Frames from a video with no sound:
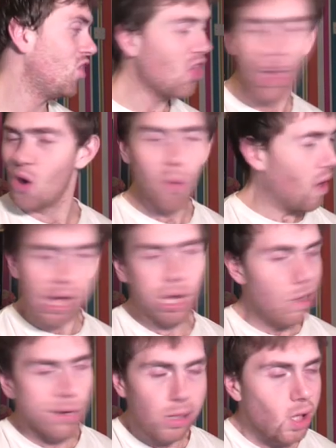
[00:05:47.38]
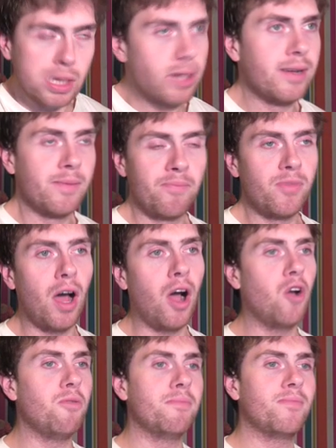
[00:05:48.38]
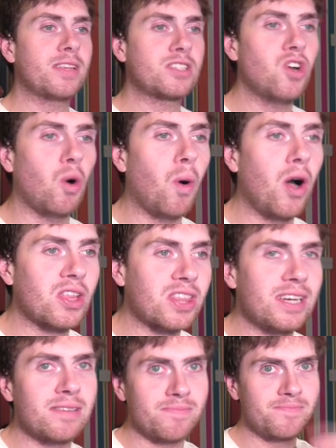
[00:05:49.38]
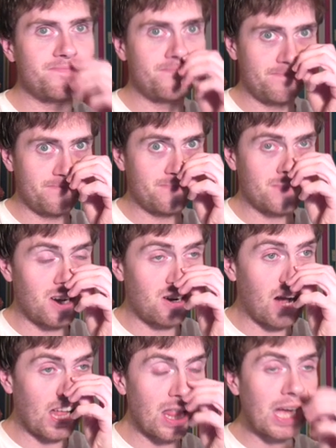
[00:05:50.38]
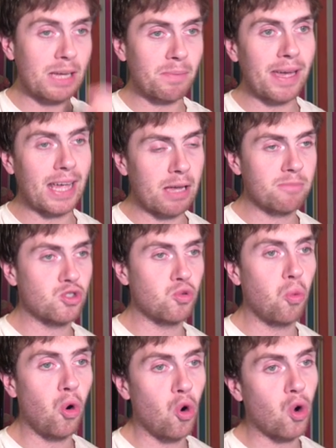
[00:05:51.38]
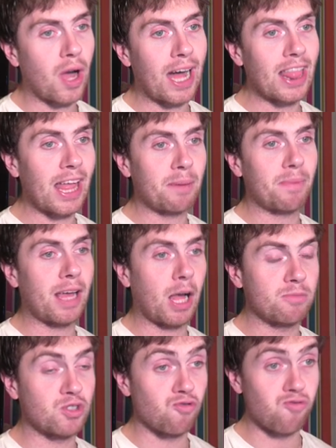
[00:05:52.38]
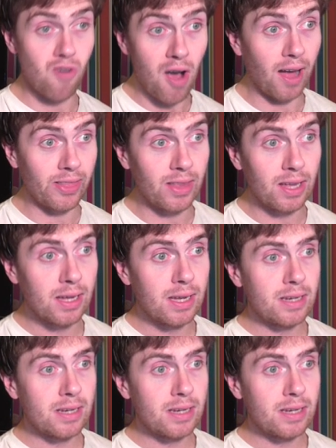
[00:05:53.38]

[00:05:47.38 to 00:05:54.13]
No way. No, it's not worth it. No, I like being able to walk. I like being able to run.